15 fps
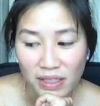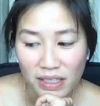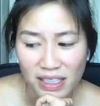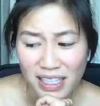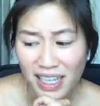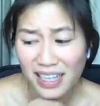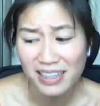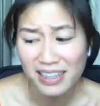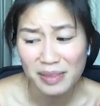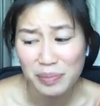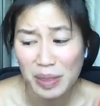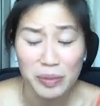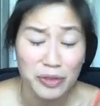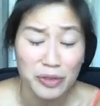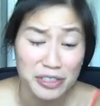Yeah, I think
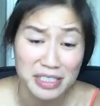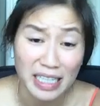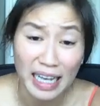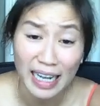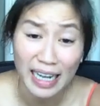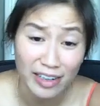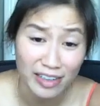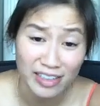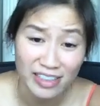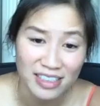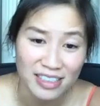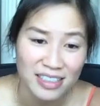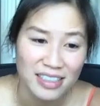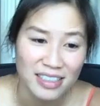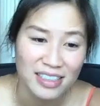people are
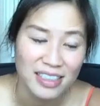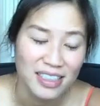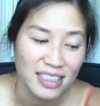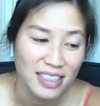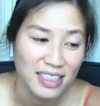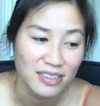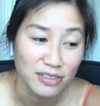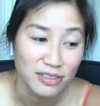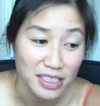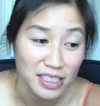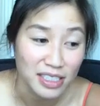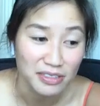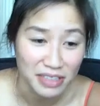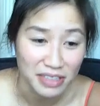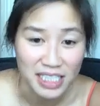tired, really,
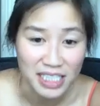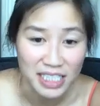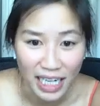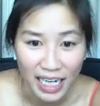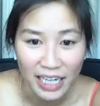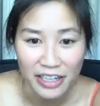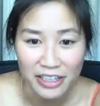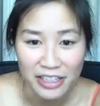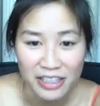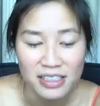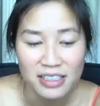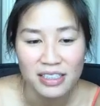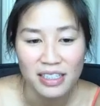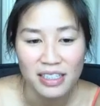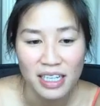really tired.
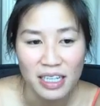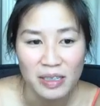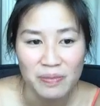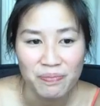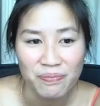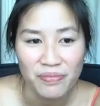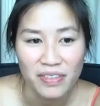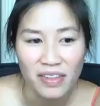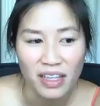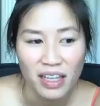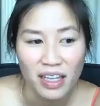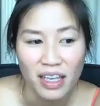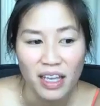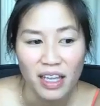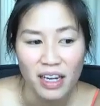
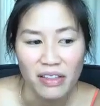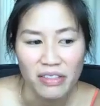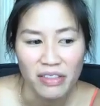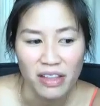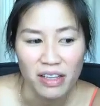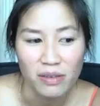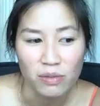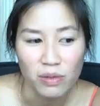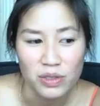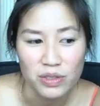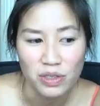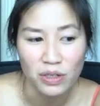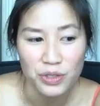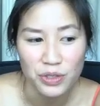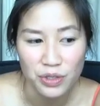And I think what's
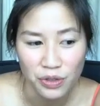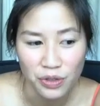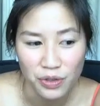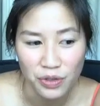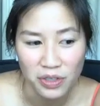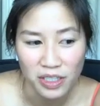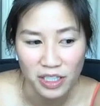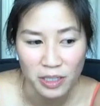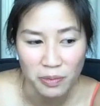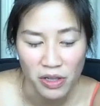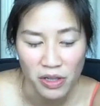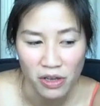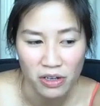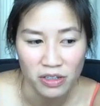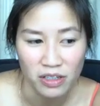also unique about
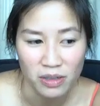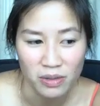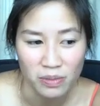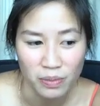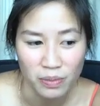the Hong Kong